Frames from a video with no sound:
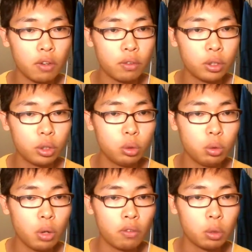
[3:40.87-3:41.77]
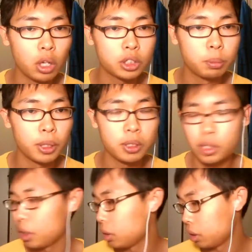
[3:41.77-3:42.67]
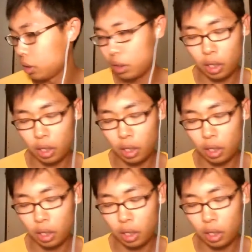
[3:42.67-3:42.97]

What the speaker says: Have you ever watched Ben 10?